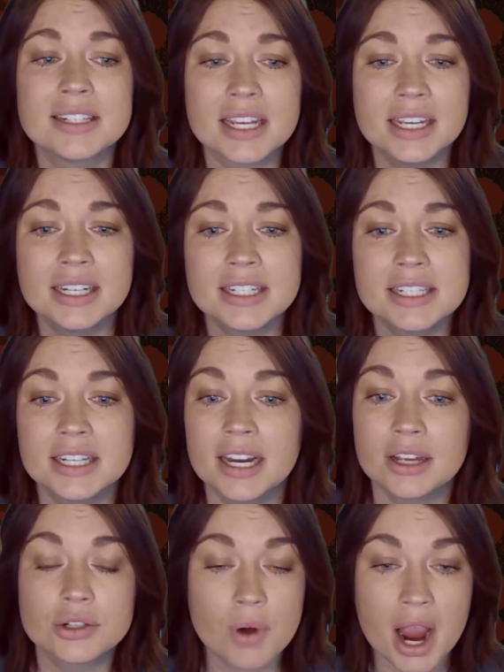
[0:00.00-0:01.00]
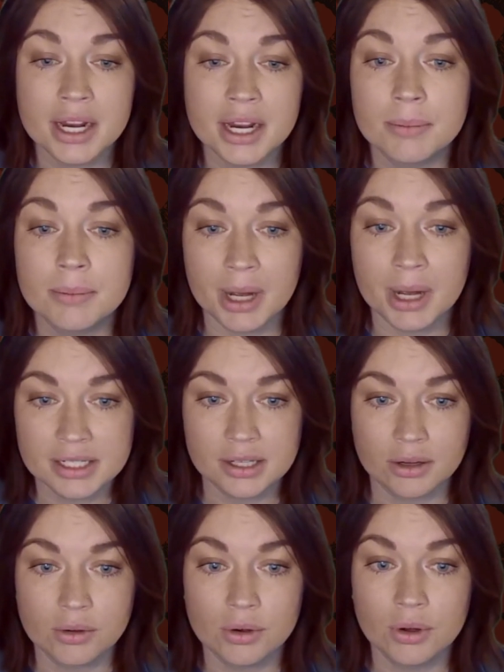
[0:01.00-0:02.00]
innocent as riding a
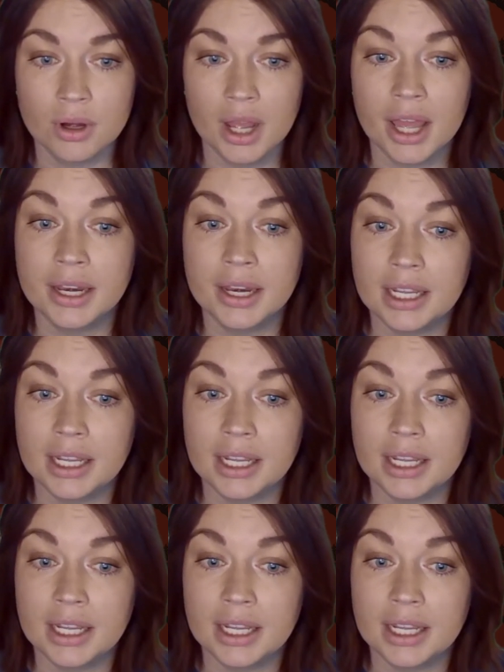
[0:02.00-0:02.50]
bicycle, and